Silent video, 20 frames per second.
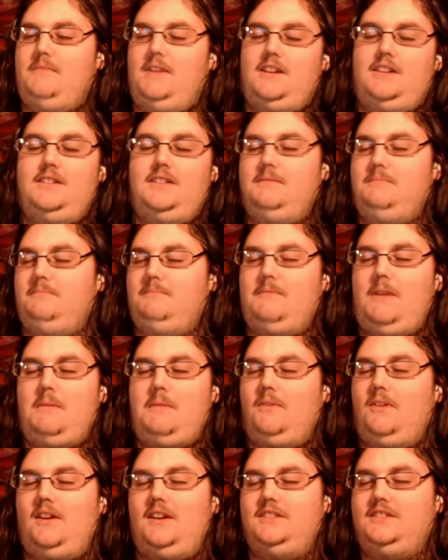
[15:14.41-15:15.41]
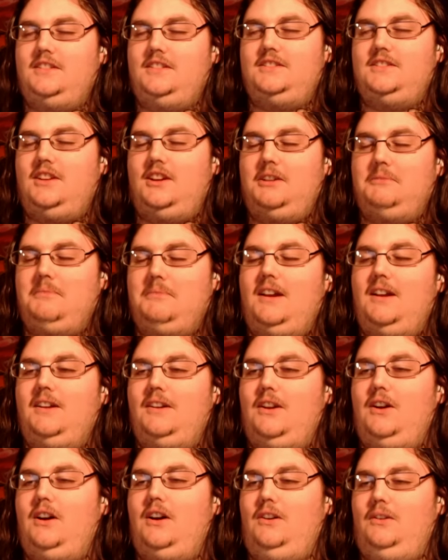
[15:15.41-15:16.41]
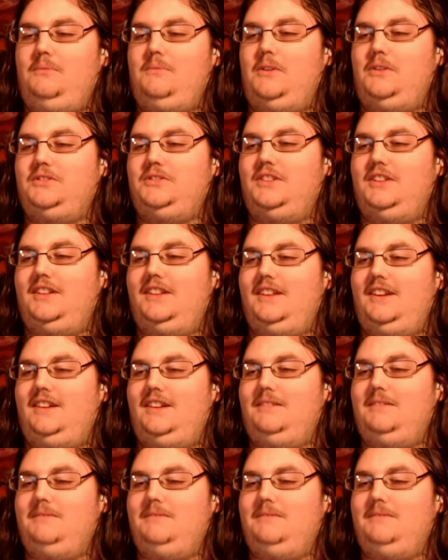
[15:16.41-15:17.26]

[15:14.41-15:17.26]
memorized the song, but I know most of the